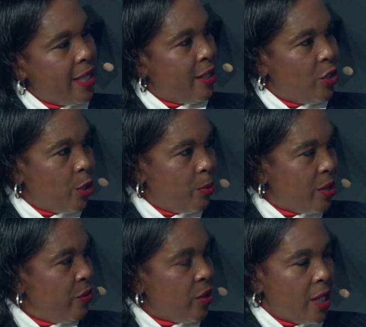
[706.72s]
the jobs
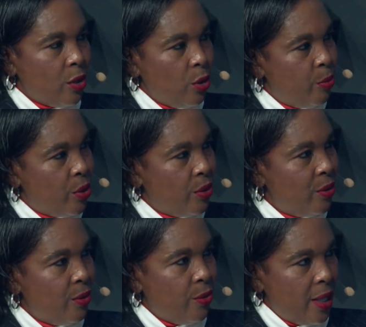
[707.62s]
for the global
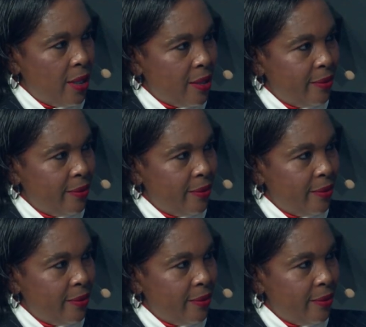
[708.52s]
world.